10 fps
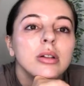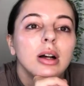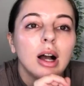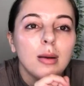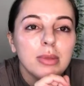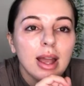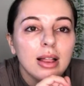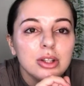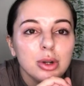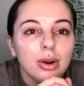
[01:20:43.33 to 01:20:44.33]
um, the
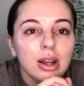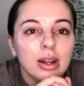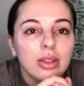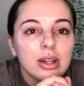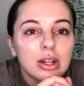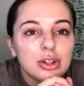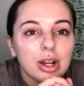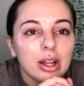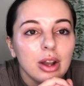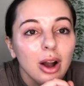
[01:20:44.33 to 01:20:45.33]
Allantoin and the Nature
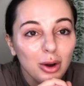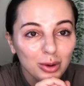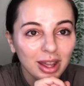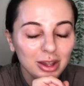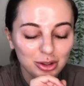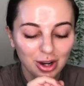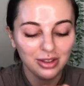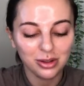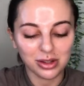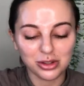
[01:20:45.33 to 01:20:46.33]
Kind. Oh, okay, you
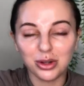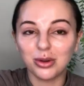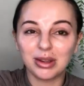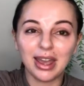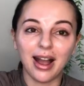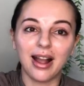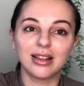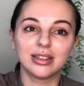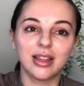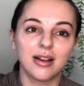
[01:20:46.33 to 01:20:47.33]
tried those out too. Yeah, I
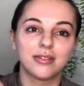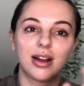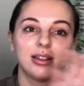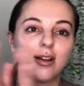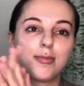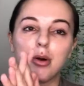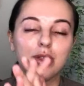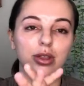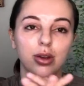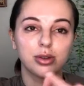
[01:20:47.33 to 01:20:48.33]
love, I love both
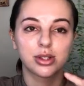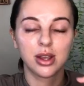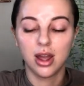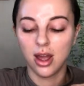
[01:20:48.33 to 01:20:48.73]
of those.